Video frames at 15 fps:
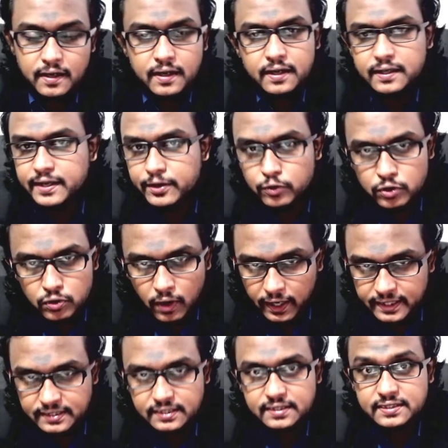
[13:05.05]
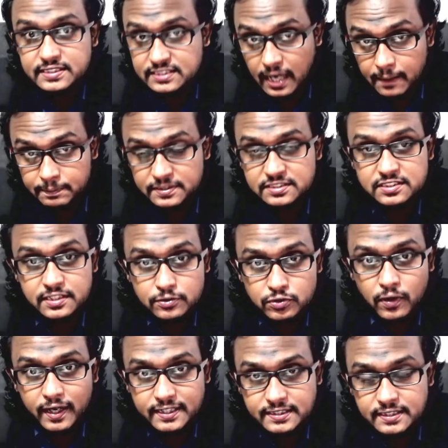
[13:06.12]
This happens due to
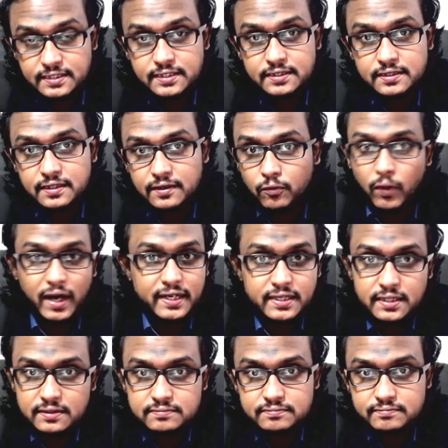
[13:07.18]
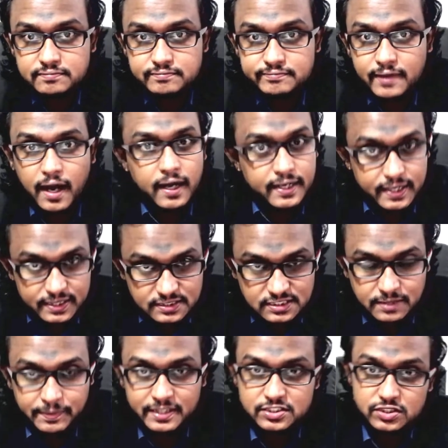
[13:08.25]
either one,
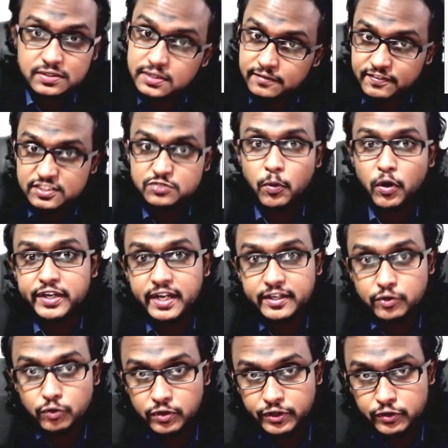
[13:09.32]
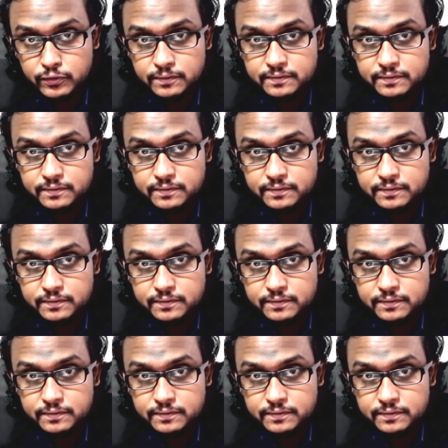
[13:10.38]
underestimation, the first point I told you,